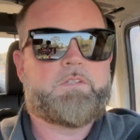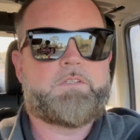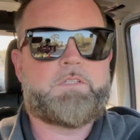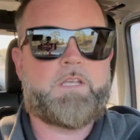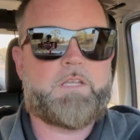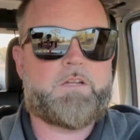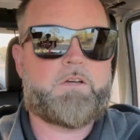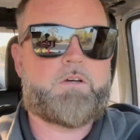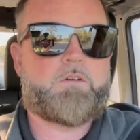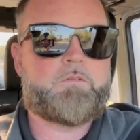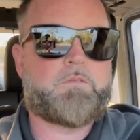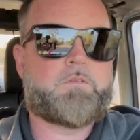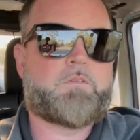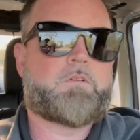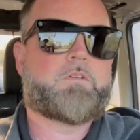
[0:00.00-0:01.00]
Nitto
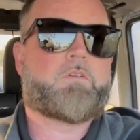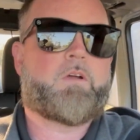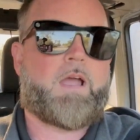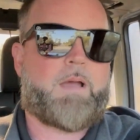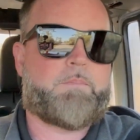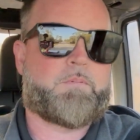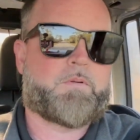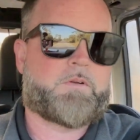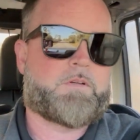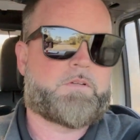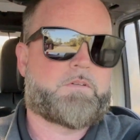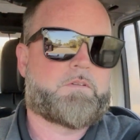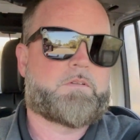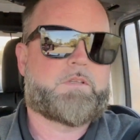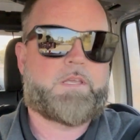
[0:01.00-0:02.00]

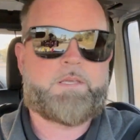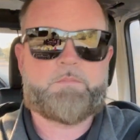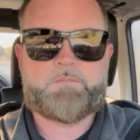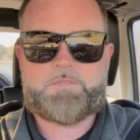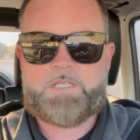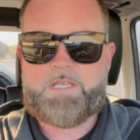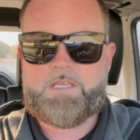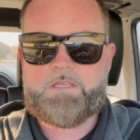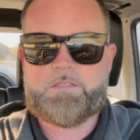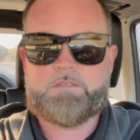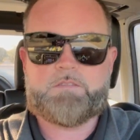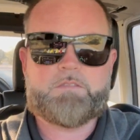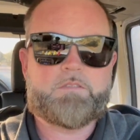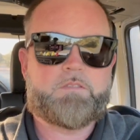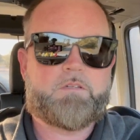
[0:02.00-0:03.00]
Grappler MTs
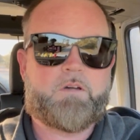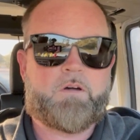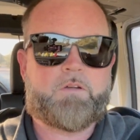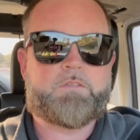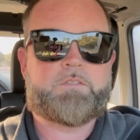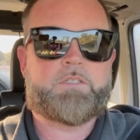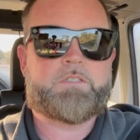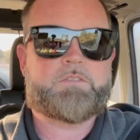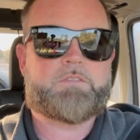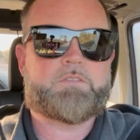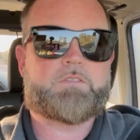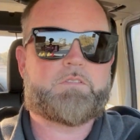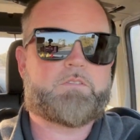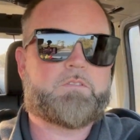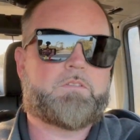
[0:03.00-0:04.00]
on this